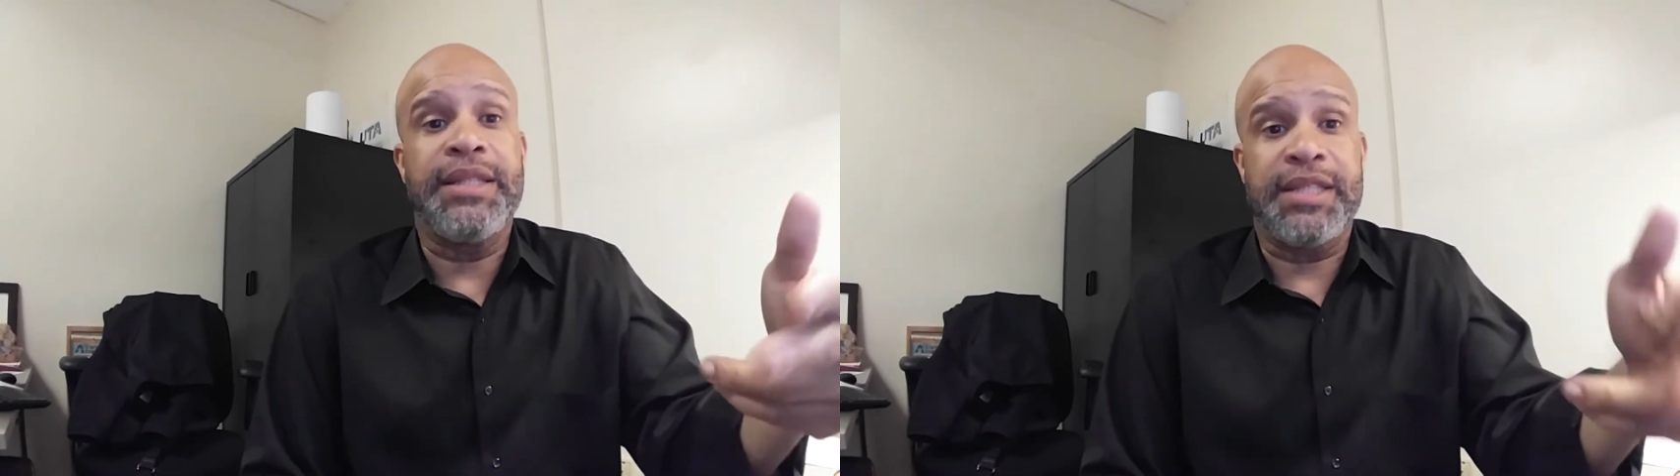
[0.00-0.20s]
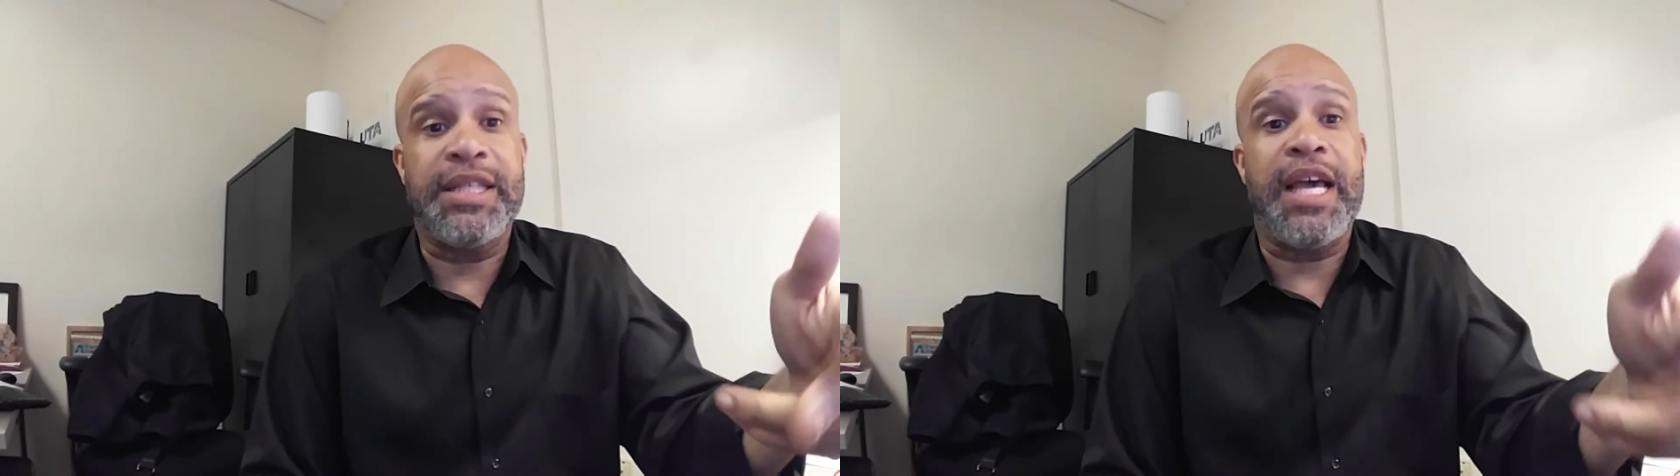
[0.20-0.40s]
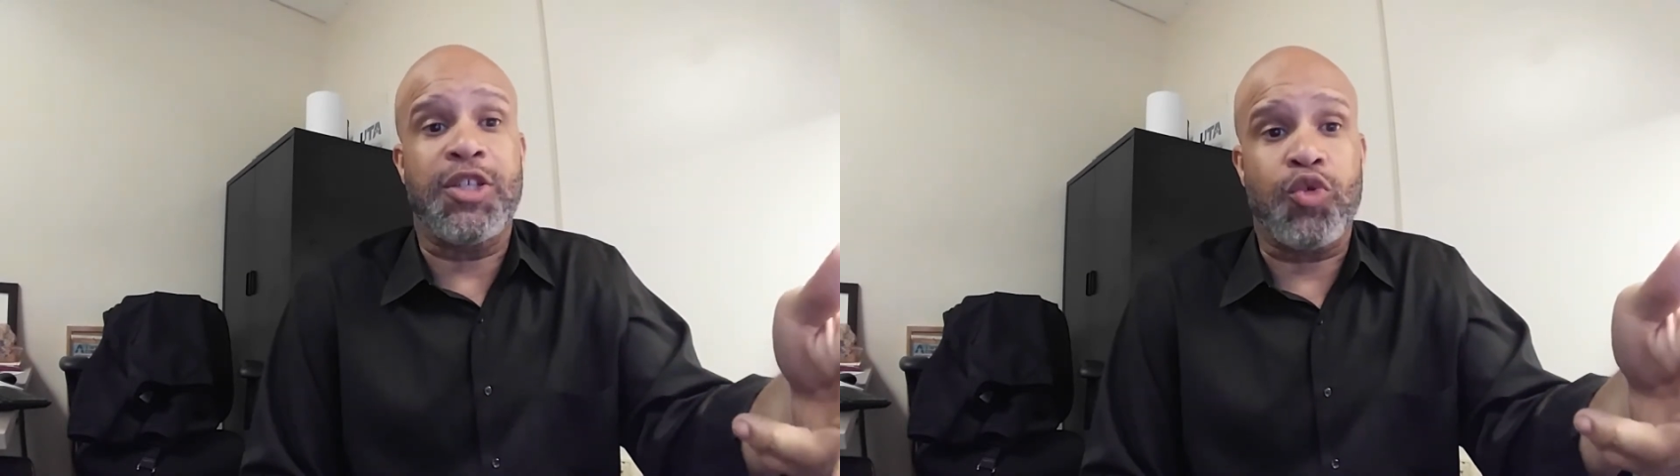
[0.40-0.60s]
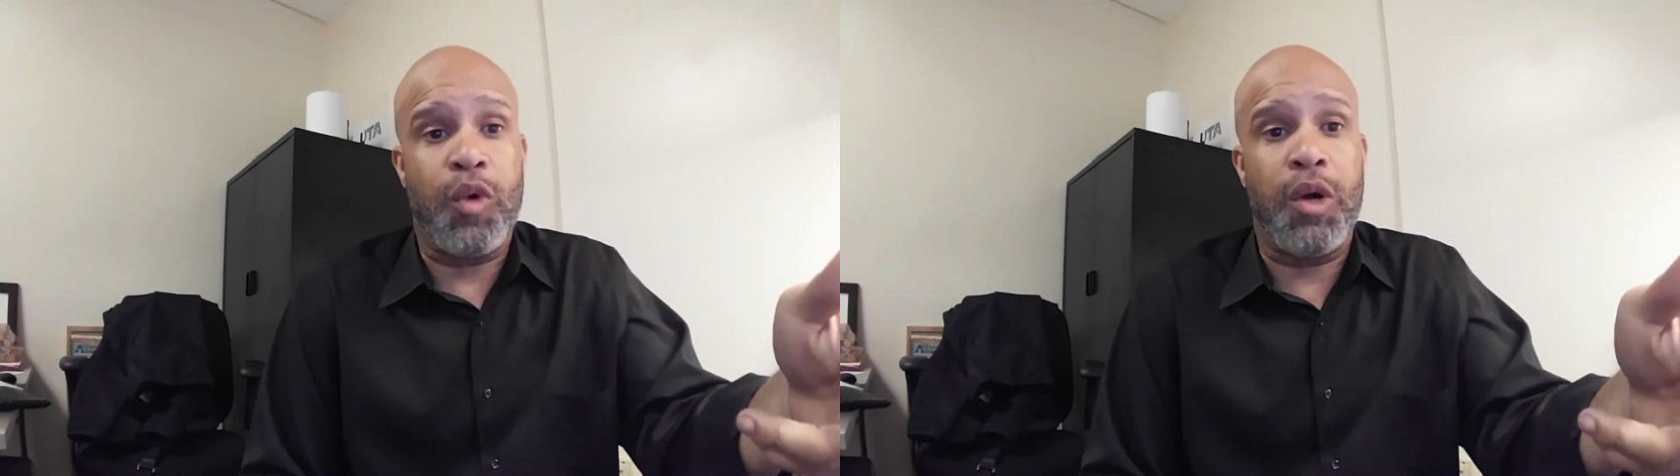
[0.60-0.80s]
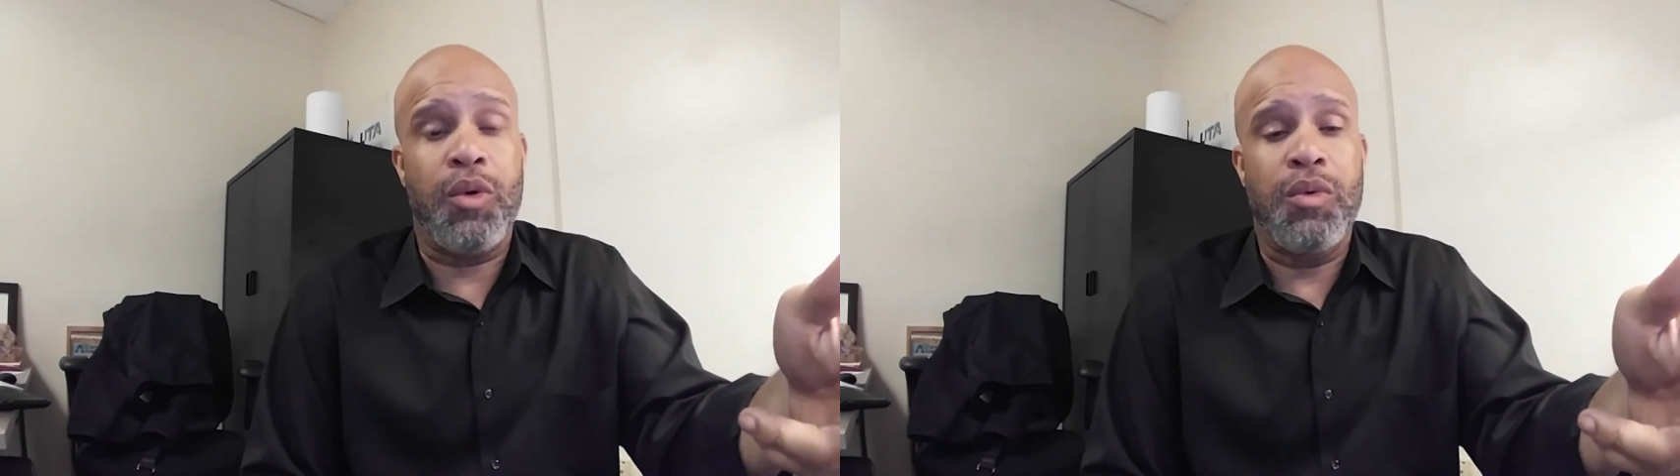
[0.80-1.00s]
the status
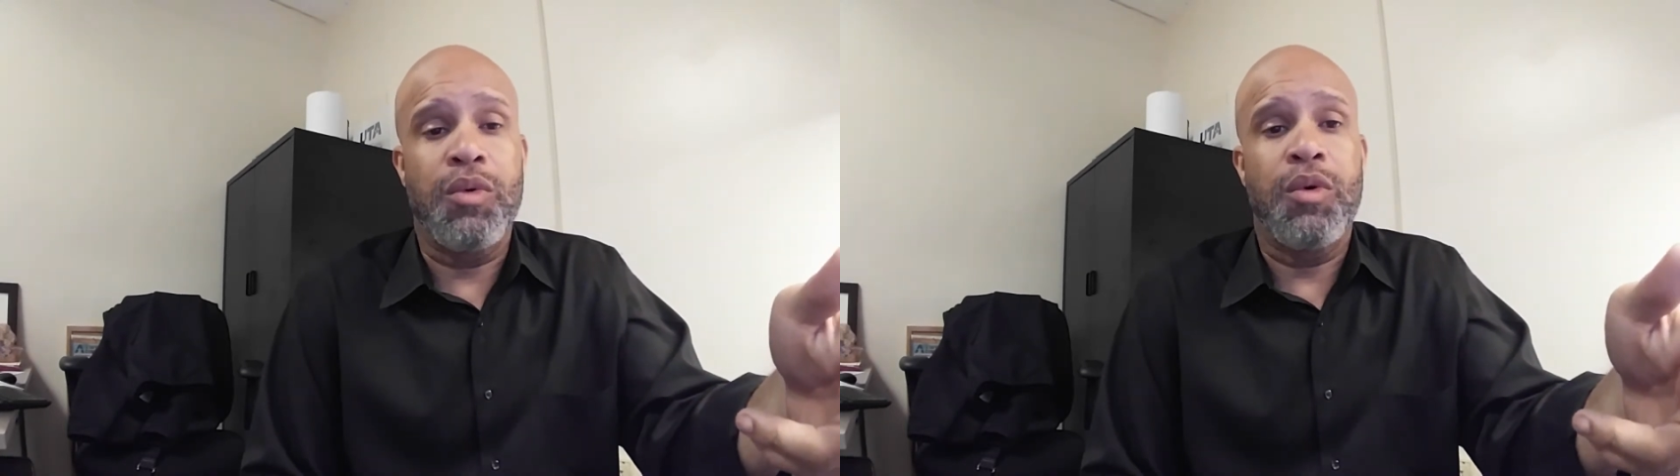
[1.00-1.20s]
quo,